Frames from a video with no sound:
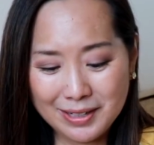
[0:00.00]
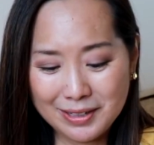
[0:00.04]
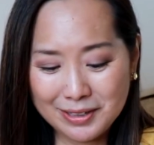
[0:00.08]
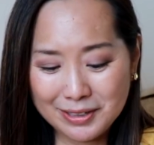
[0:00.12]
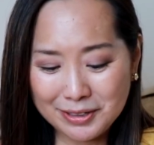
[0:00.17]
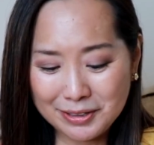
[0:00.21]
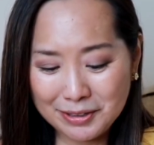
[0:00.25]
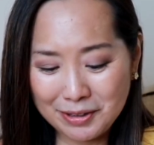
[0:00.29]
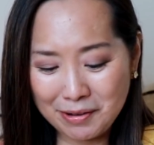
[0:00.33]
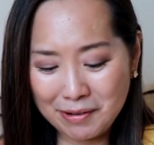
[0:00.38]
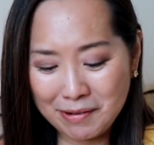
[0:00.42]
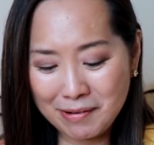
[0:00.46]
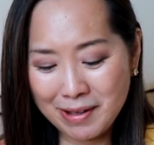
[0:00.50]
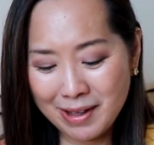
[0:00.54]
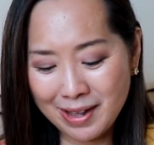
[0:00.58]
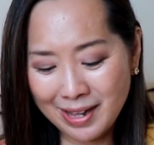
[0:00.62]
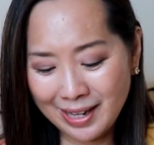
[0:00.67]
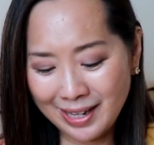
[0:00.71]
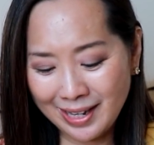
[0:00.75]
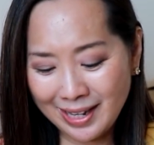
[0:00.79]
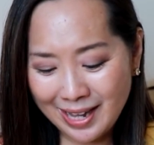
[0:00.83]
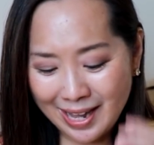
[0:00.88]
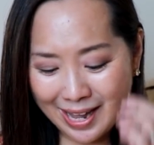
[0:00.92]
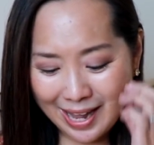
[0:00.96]
So
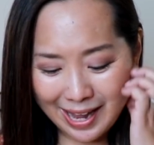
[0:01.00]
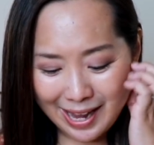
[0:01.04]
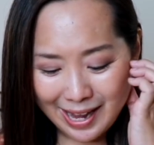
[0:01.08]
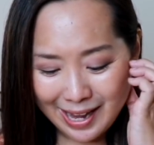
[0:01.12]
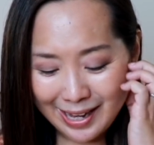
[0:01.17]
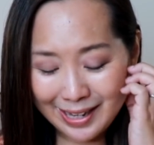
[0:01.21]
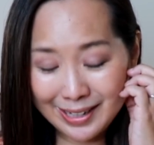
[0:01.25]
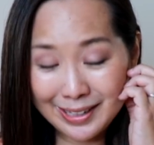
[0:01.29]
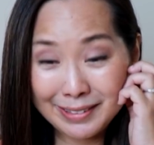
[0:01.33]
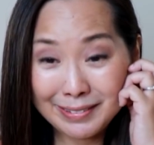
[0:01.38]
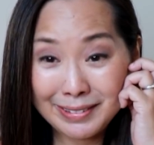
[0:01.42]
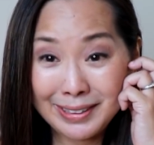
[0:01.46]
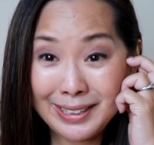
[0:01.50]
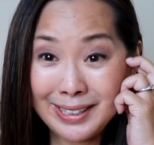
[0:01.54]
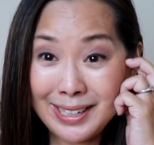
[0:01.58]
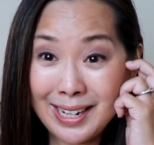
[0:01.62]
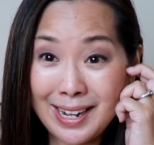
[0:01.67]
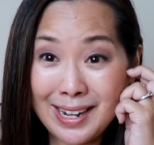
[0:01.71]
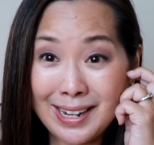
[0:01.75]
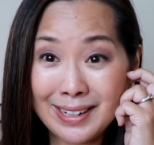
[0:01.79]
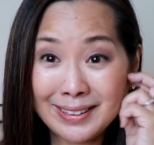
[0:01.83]
anyway, yeah,